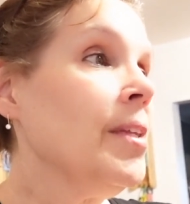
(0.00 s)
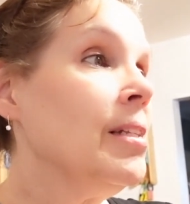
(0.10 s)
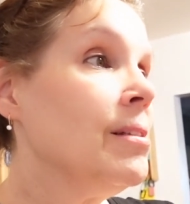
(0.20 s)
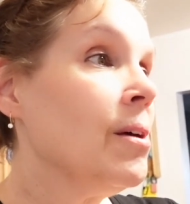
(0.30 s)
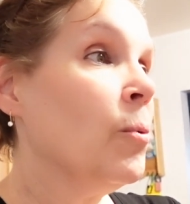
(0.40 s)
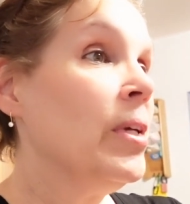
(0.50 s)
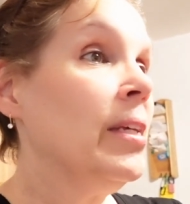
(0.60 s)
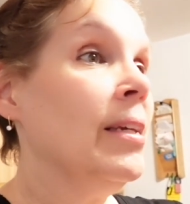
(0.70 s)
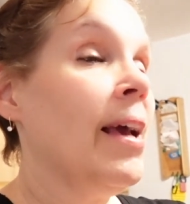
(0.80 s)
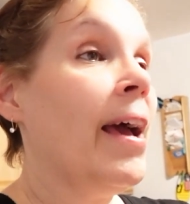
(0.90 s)
So
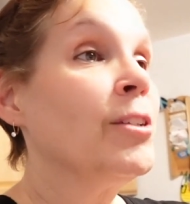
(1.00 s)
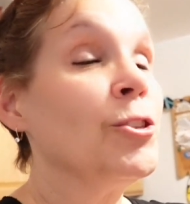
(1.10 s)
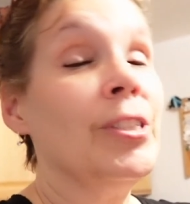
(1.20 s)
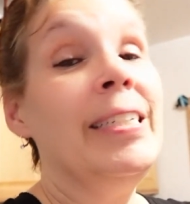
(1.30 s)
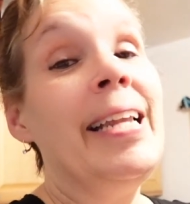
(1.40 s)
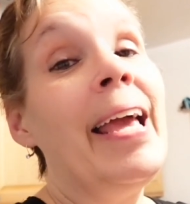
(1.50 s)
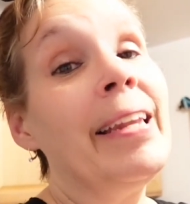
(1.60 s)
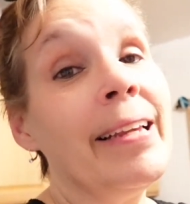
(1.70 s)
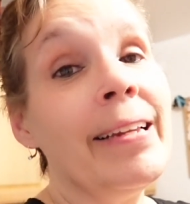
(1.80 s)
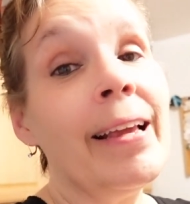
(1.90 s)
we actually
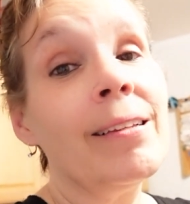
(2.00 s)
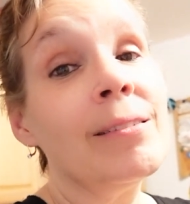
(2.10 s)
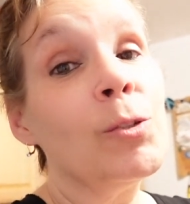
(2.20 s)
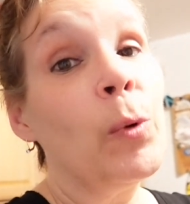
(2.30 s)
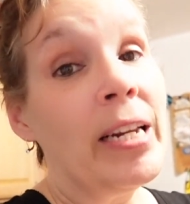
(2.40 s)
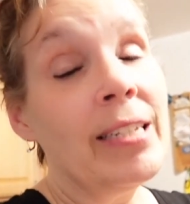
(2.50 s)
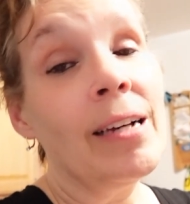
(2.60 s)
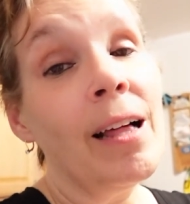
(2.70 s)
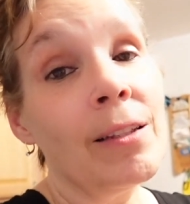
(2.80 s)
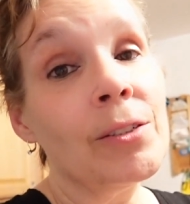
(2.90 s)
netted twenty
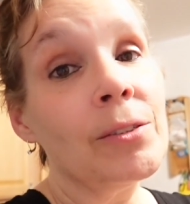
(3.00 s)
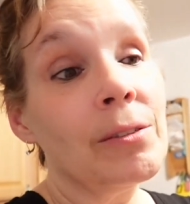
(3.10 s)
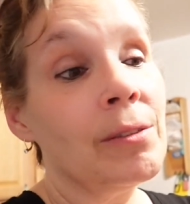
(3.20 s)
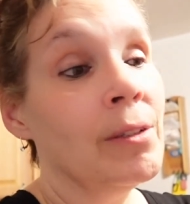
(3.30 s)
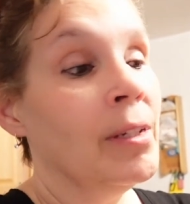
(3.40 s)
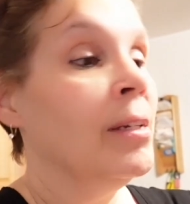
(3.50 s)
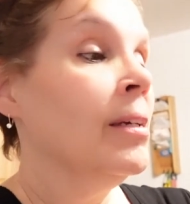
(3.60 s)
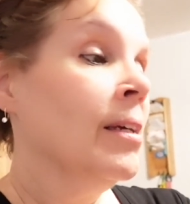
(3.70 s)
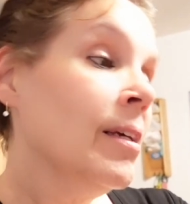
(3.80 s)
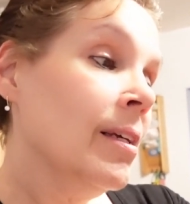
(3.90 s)
dollars.
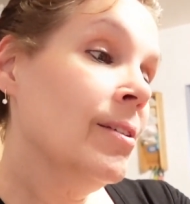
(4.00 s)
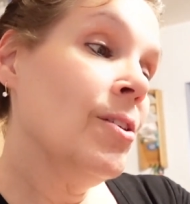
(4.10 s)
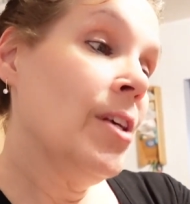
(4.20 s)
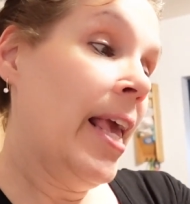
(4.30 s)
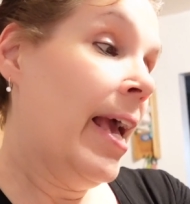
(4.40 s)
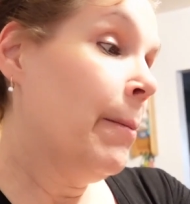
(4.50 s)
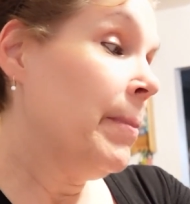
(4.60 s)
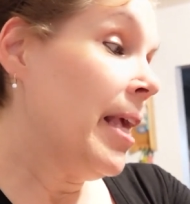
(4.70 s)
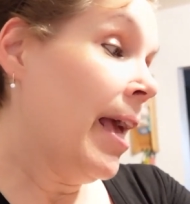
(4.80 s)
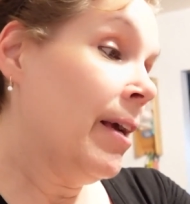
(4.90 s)
So you can't
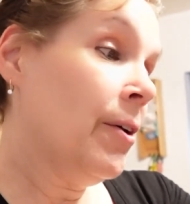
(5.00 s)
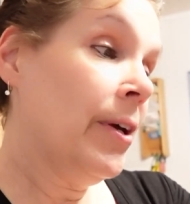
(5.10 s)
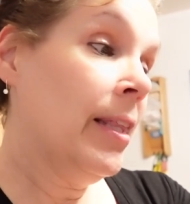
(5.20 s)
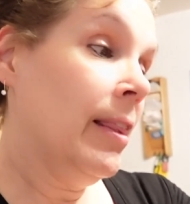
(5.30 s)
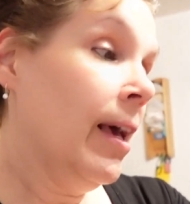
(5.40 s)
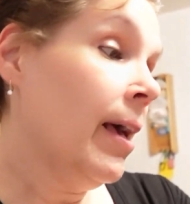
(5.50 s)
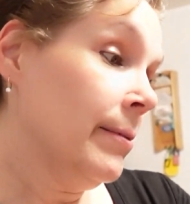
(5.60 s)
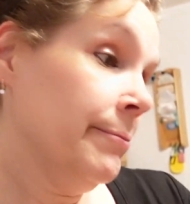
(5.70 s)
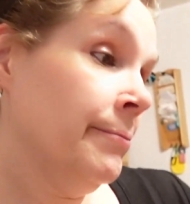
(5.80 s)
be angry at that.